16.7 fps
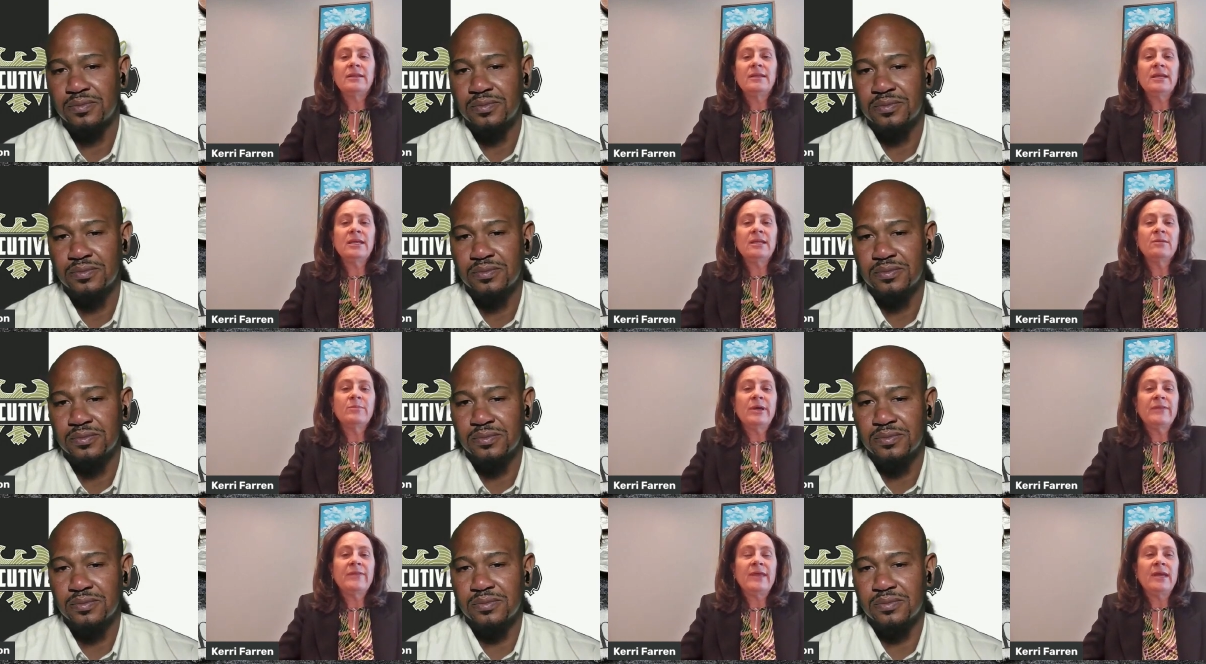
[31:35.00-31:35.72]
Speaker 1: thinking
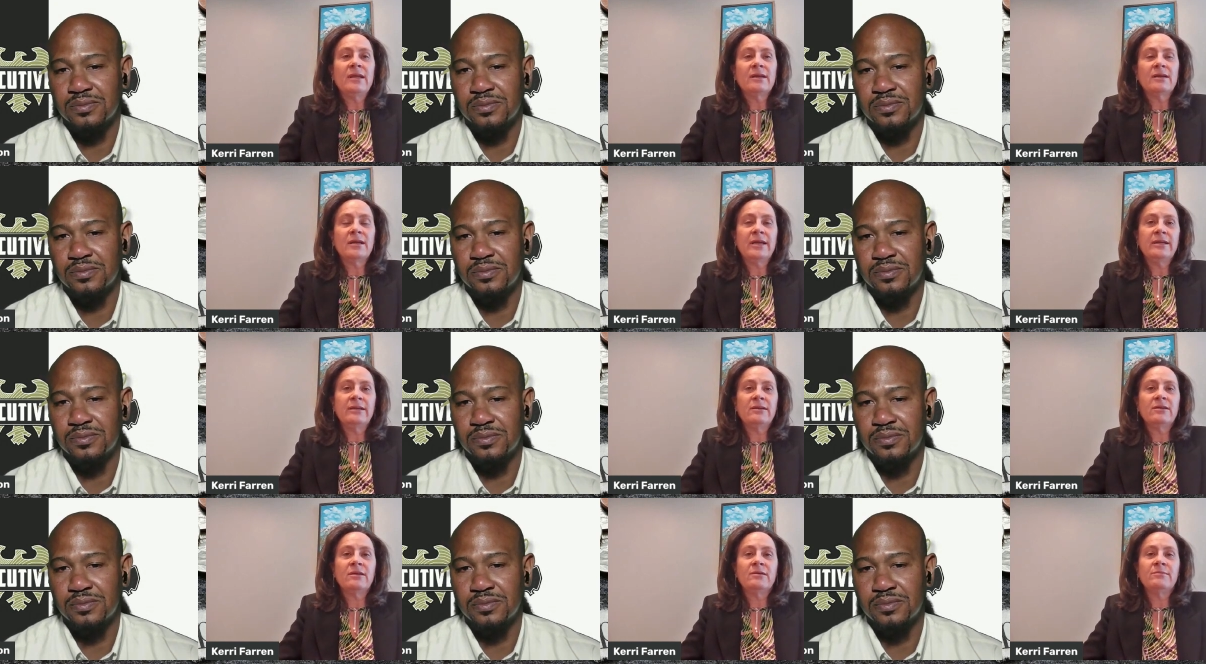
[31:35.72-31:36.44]
about that, it
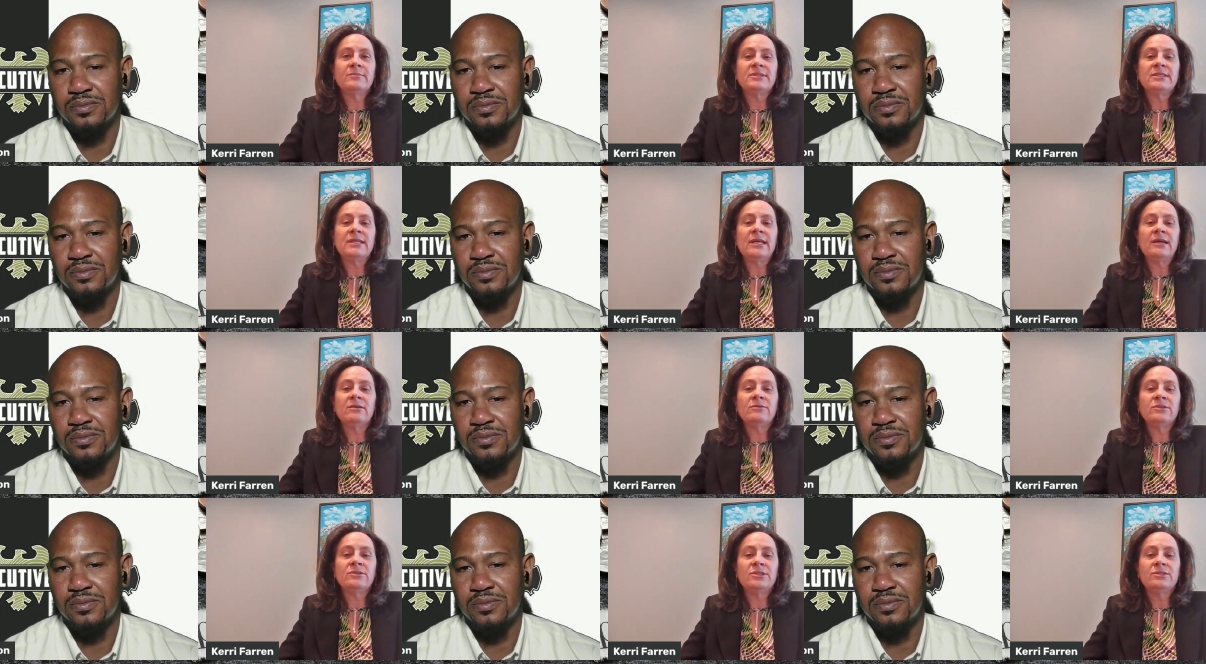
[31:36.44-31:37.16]
kind of comes
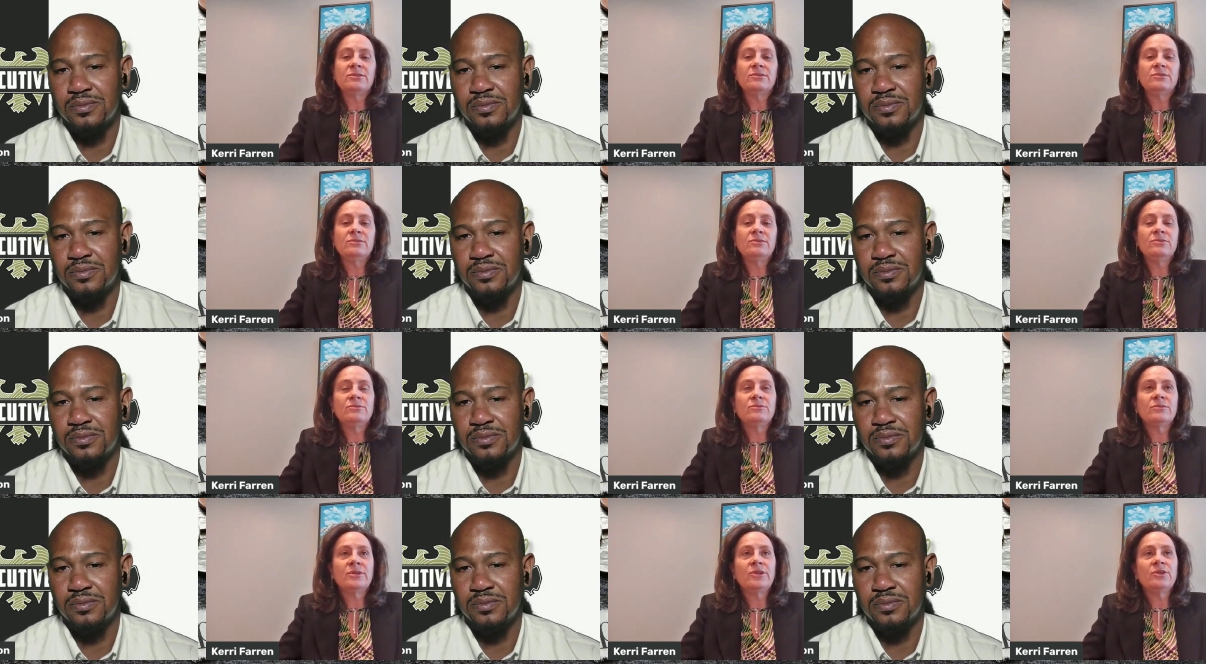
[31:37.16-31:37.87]
down
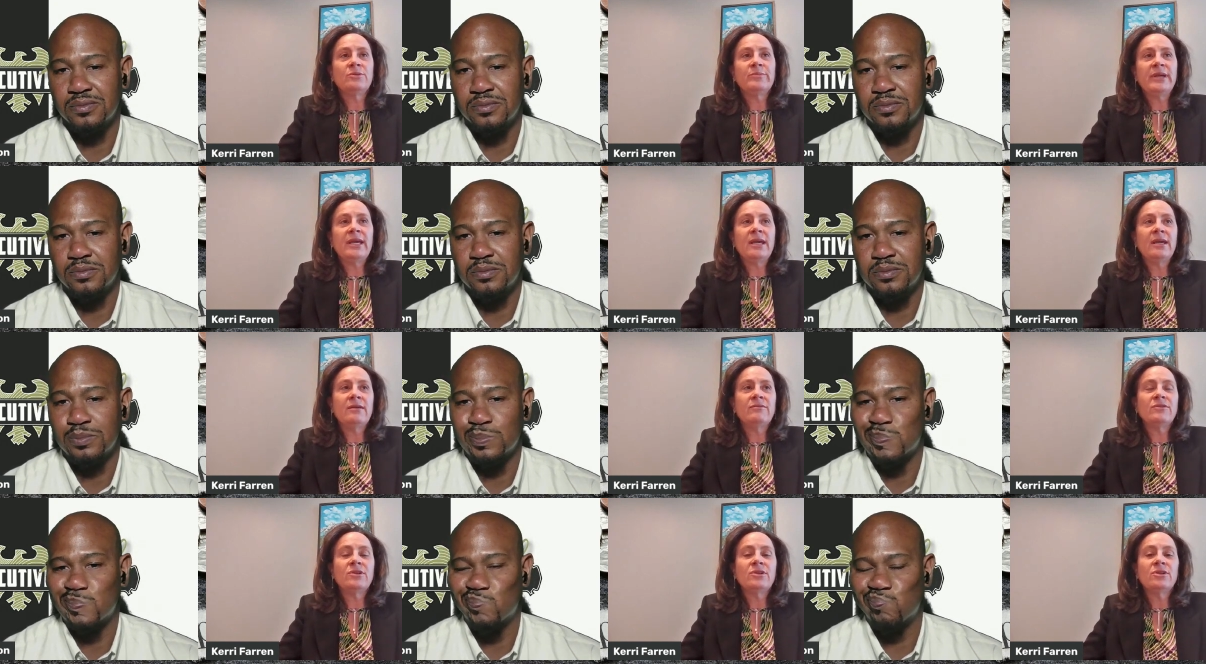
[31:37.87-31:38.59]
to your
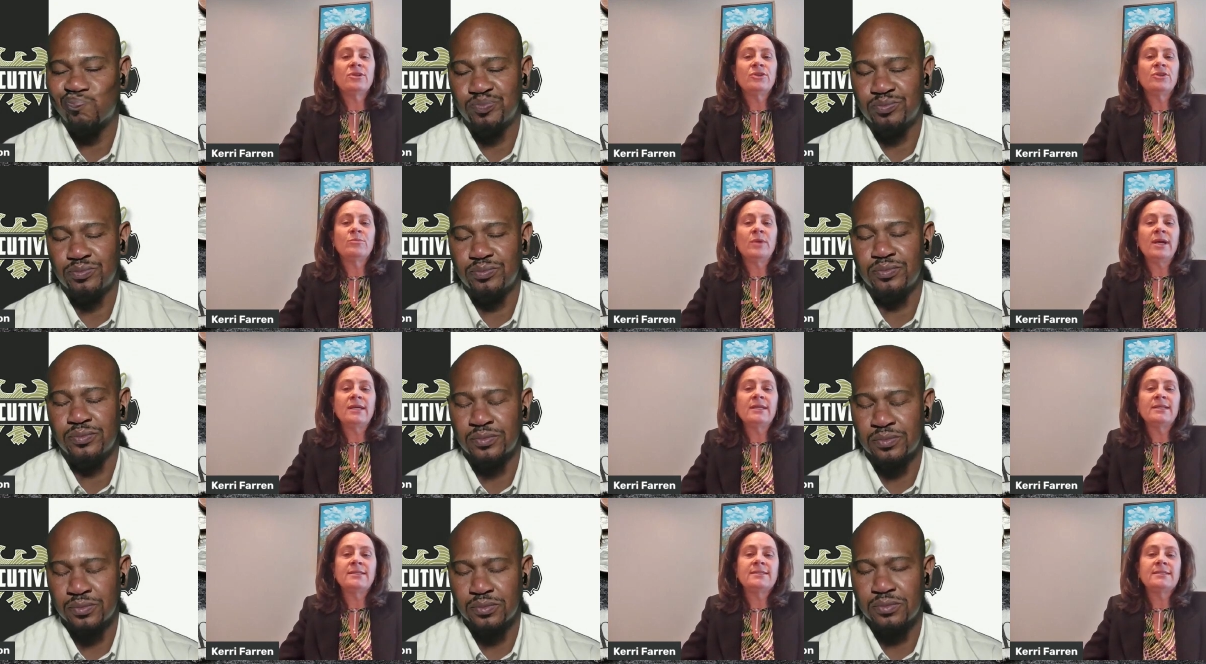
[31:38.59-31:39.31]
behavior and your
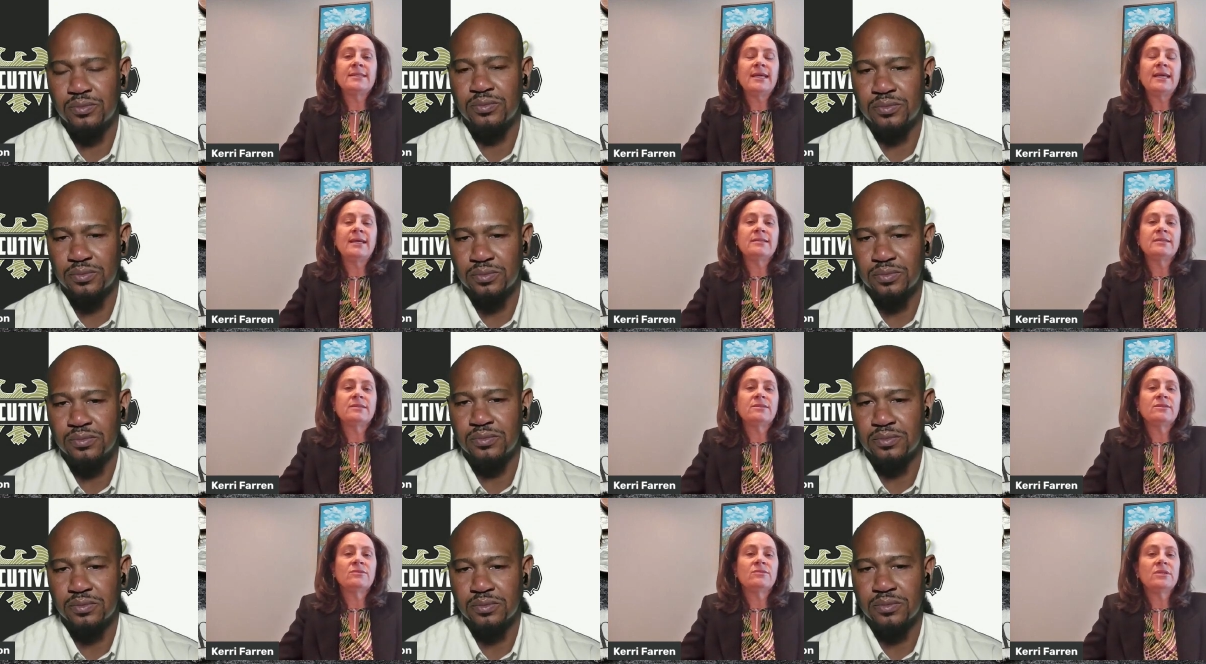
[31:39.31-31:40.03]

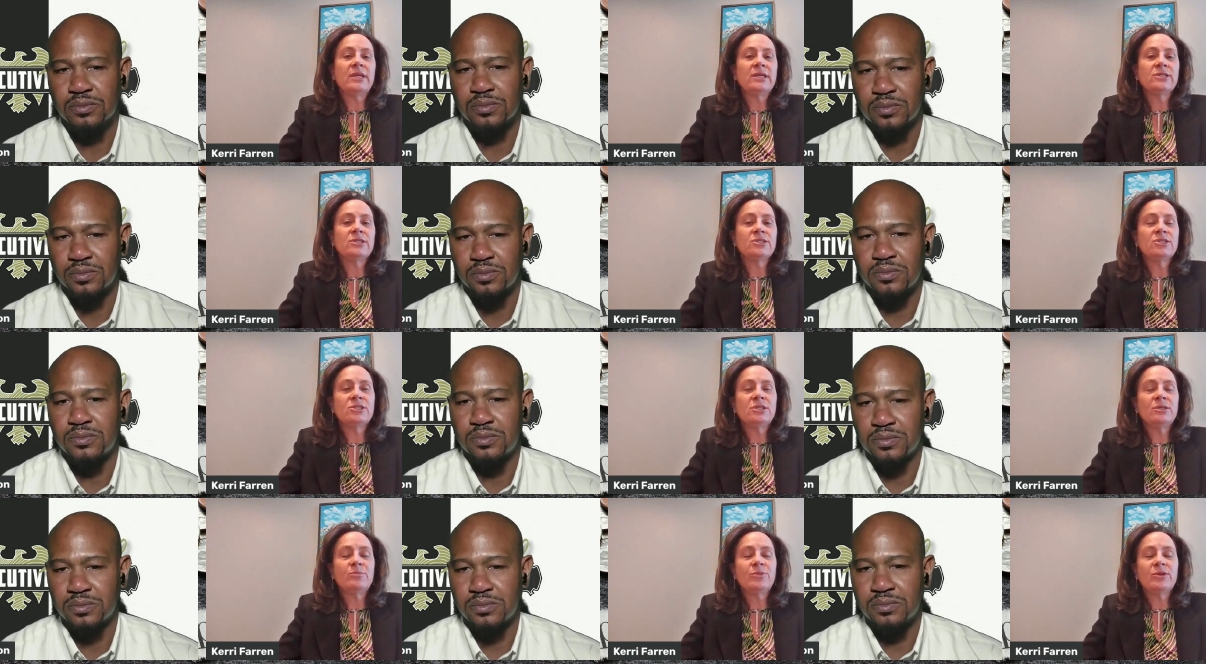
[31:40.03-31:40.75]
mindset, your
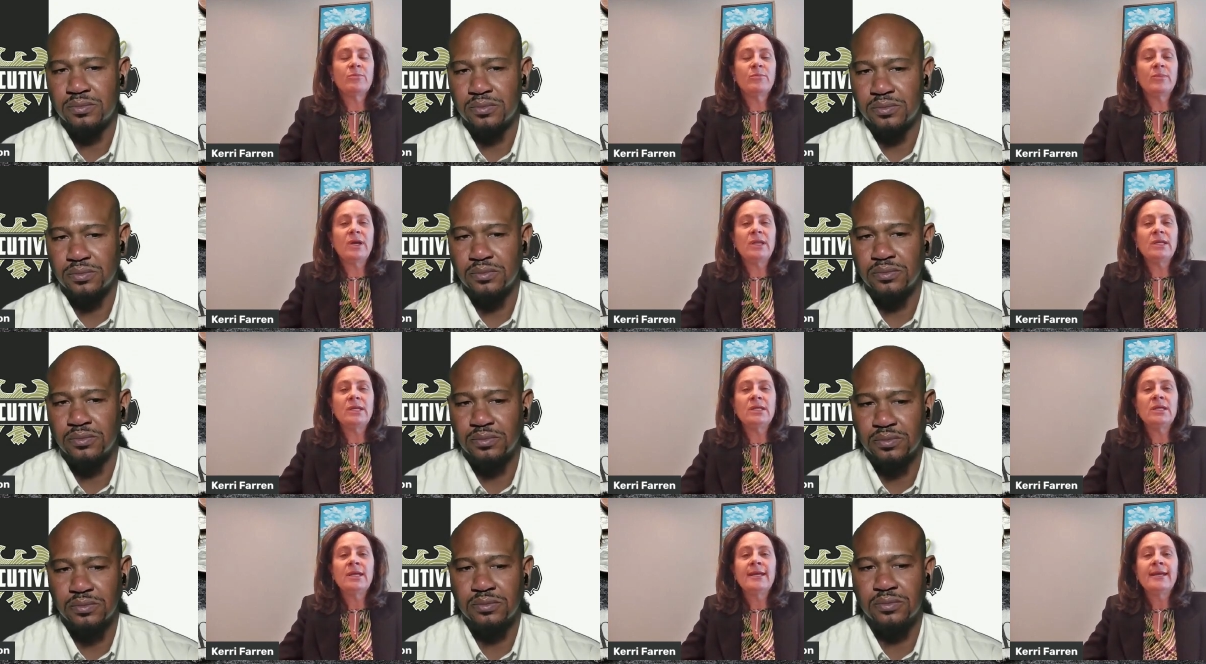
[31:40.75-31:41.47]
relationship with
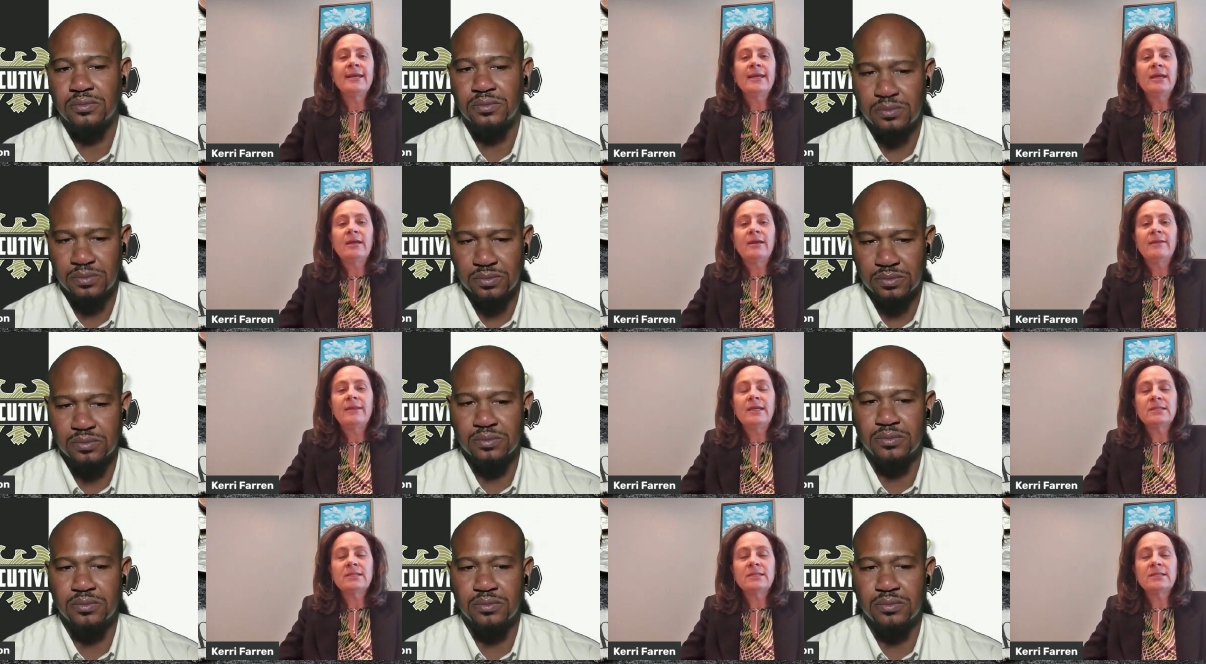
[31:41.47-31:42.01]
money, mm-hmm.